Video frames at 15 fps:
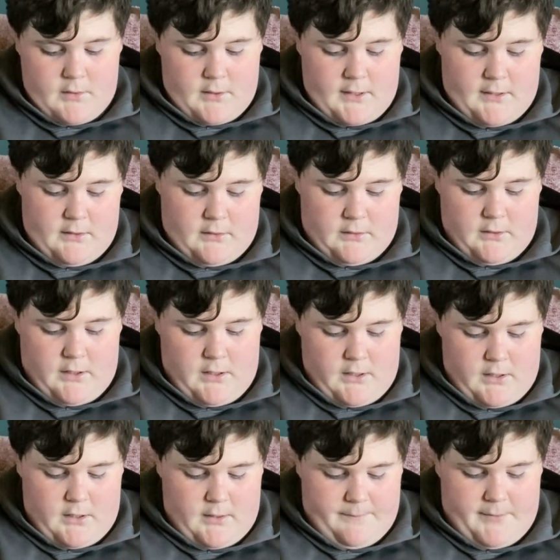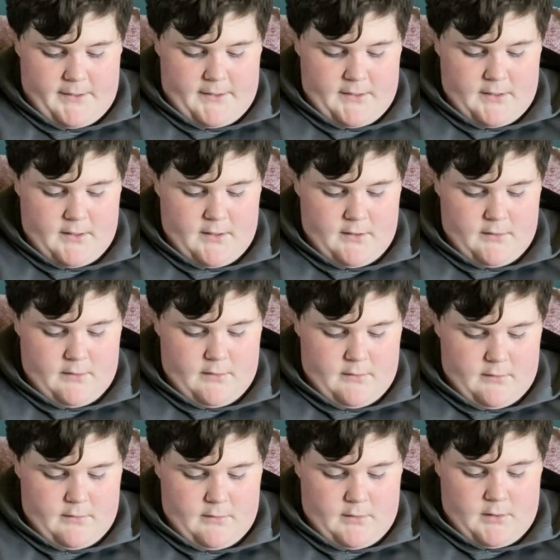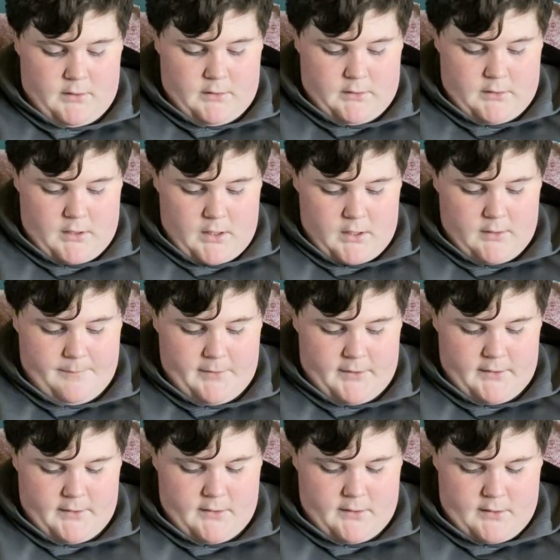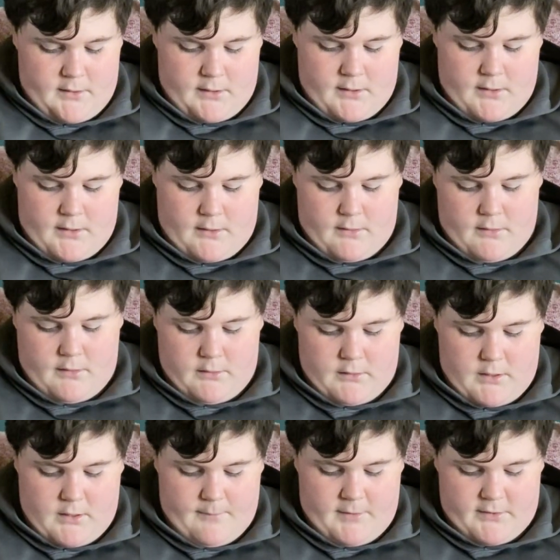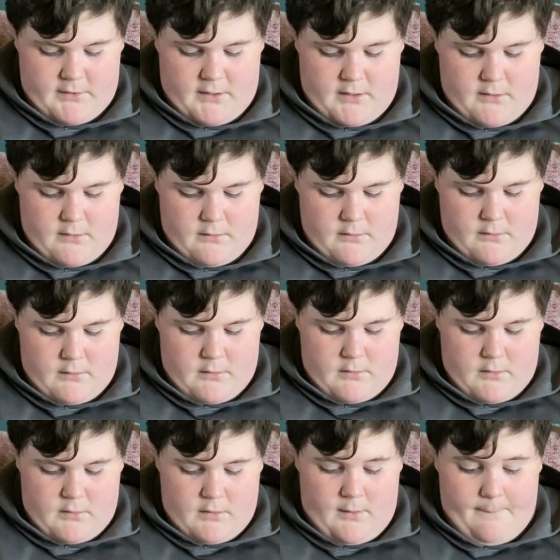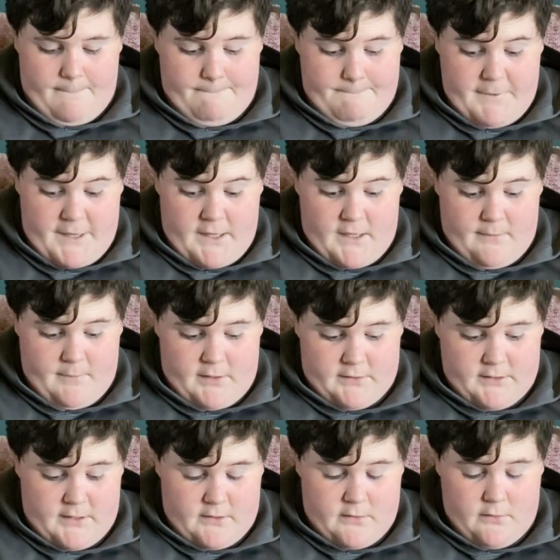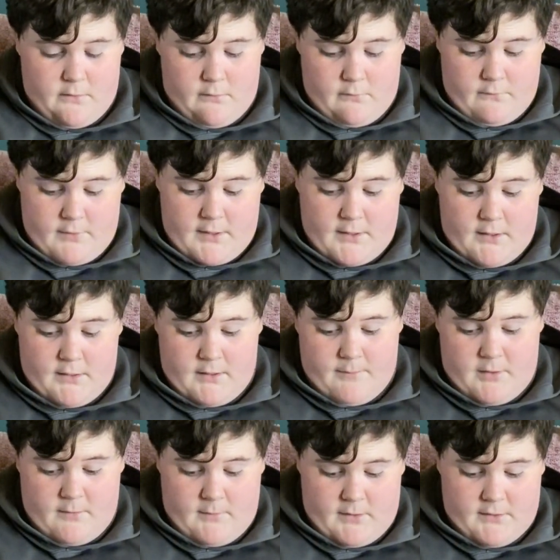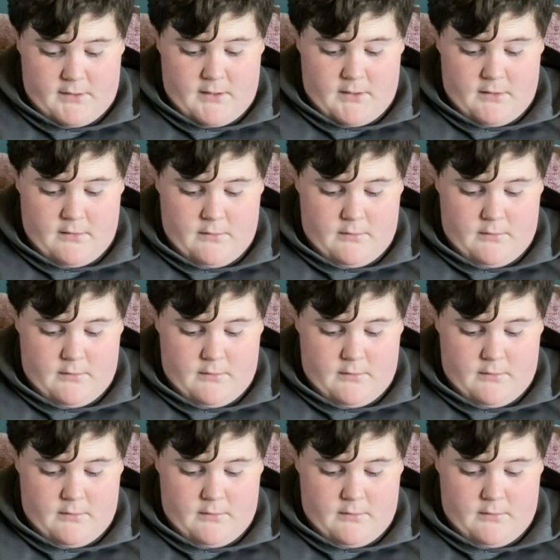has a lot of pike, a lot of pike, and a lot of muskie. Some big muskie too, really big muskie.